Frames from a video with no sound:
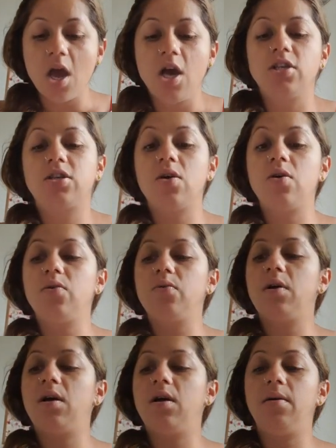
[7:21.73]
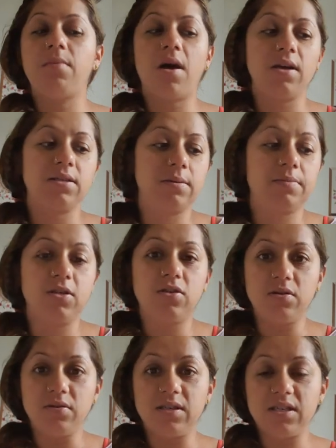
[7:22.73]
So I accepted to
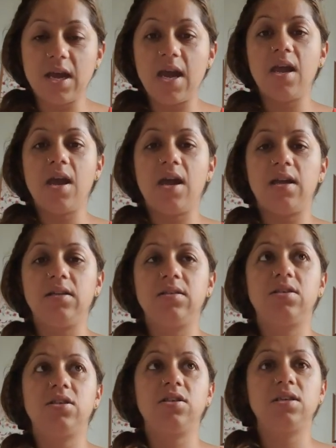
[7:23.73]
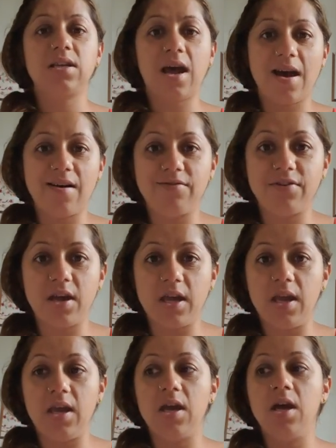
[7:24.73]
do it today, and she did have
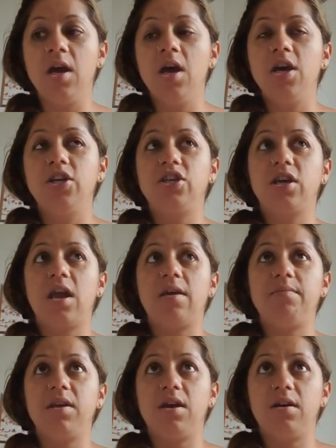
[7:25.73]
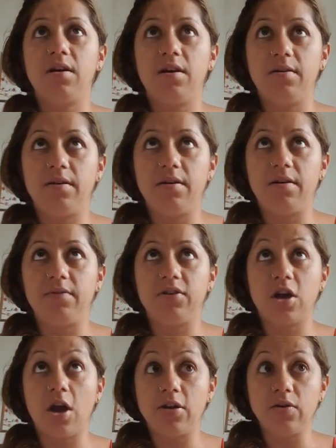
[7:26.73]
she gave me a
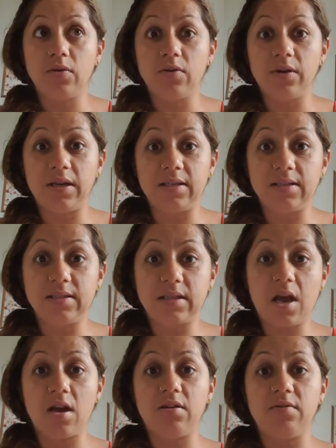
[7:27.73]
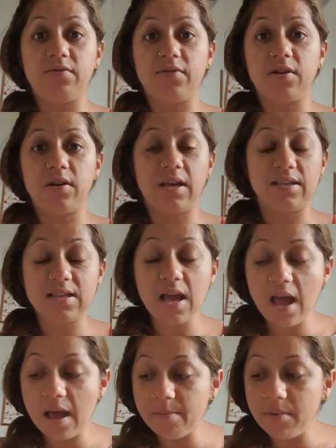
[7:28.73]
vaginal kind of
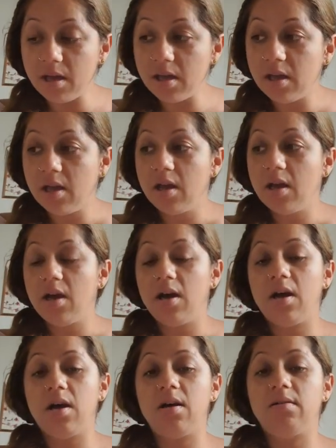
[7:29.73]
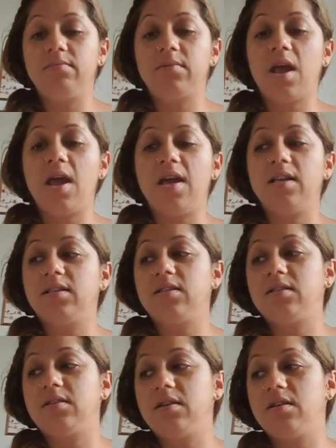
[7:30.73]
exam, and,
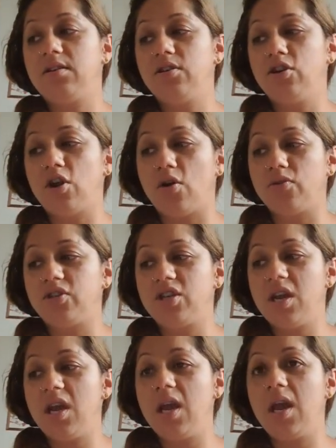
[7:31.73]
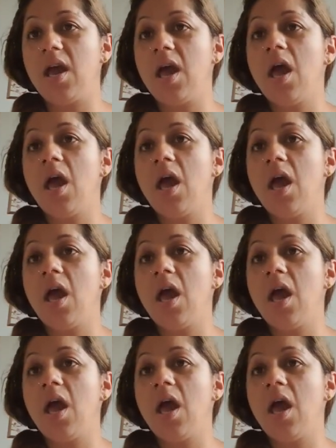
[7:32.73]
you know, she